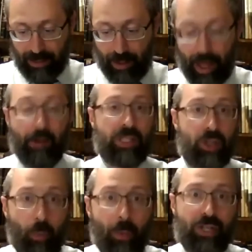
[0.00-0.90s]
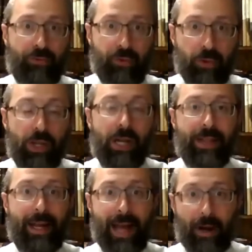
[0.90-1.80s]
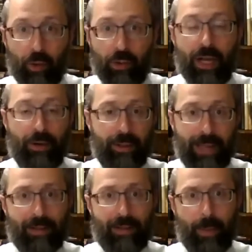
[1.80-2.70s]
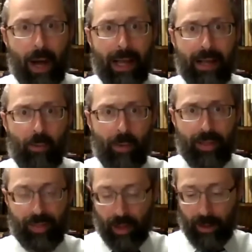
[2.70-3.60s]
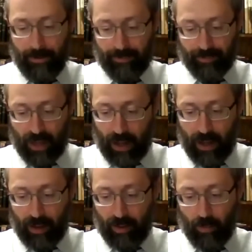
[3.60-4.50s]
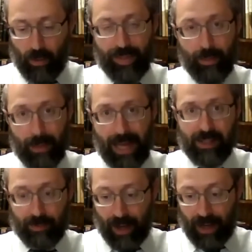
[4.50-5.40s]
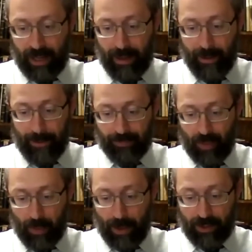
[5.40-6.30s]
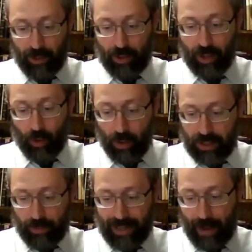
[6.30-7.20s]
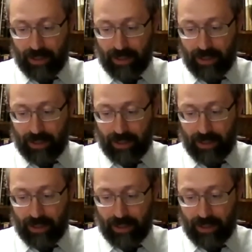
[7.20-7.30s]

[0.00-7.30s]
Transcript: are so much a food that not only are you allowed to buy it with meiser money, but you could also, it